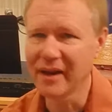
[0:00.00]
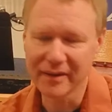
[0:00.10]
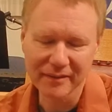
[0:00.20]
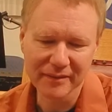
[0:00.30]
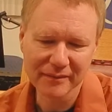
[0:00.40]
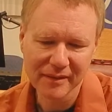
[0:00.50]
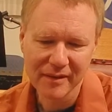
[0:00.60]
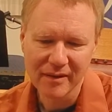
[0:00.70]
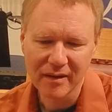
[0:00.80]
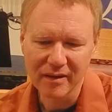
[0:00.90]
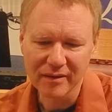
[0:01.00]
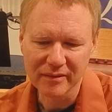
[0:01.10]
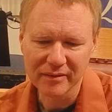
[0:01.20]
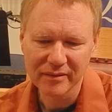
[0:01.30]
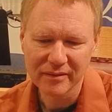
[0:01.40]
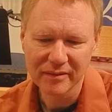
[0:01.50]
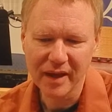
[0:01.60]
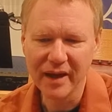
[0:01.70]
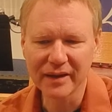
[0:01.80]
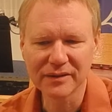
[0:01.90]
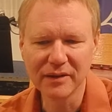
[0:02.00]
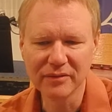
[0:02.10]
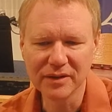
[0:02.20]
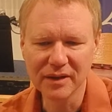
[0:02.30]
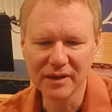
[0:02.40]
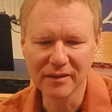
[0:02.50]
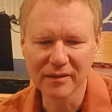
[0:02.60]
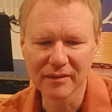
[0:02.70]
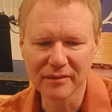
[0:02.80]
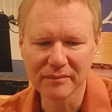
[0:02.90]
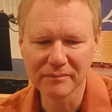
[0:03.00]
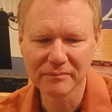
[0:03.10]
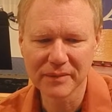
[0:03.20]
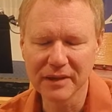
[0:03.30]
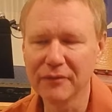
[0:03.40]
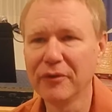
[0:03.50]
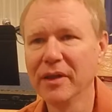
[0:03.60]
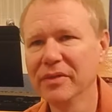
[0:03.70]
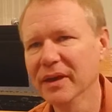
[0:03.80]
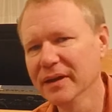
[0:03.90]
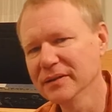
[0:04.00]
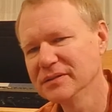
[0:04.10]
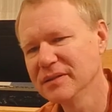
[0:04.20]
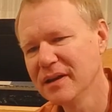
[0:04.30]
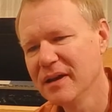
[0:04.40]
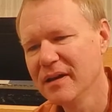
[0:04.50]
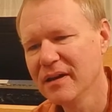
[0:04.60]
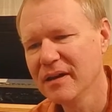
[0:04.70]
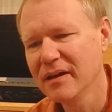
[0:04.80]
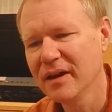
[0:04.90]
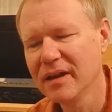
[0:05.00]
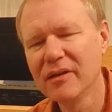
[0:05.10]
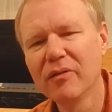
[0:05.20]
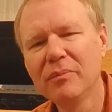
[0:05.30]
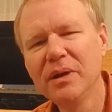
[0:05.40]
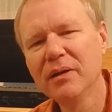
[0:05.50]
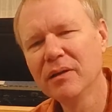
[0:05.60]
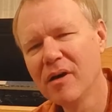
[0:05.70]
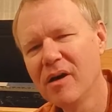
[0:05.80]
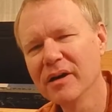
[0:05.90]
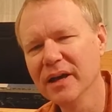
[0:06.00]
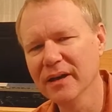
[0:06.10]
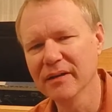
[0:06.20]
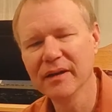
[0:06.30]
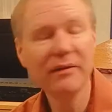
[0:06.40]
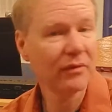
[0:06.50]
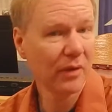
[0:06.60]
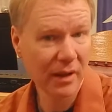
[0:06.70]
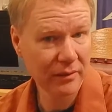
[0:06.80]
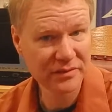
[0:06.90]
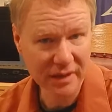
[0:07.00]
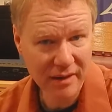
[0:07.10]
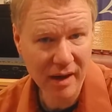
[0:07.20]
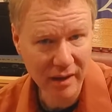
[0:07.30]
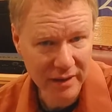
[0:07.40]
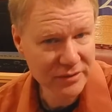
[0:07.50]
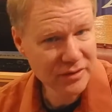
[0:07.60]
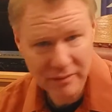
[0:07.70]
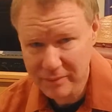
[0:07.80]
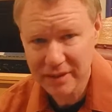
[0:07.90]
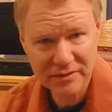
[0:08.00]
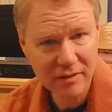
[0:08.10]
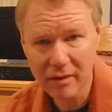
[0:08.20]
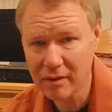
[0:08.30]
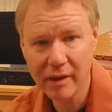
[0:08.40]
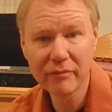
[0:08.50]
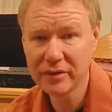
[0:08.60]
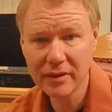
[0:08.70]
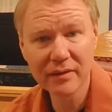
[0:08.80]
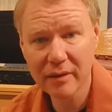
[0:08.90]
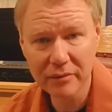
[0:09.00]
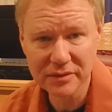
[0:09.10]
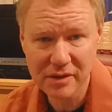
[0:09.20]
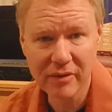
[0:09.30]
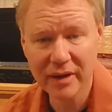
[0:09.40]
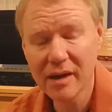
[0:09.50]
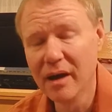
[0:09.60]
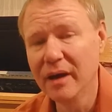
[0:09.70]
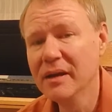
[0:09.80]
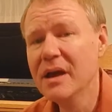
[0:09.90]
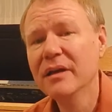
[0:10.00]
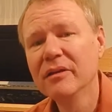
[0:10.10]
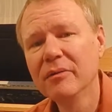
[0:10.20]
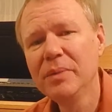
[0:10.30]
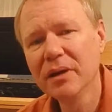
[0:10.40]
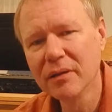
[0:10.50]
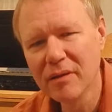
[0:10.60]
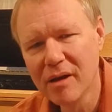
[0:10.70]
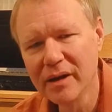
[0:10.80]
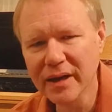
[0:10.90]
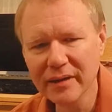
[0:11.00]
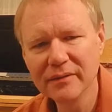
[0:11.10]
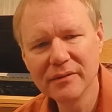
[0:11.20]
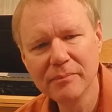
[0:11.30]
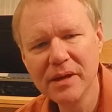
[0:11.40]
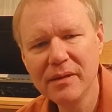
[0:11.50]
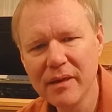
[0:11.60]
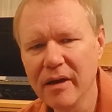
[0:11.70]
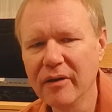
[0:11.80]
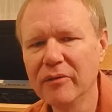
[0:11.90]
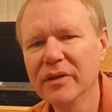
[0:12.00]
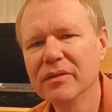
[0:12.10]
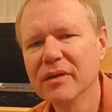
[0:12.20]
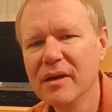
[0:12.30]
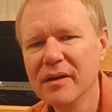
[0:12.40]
that, and the activity and the fun things. And there would be a longing, even while I was at college, in amidst everything that was going on, there'd be a longing to be there with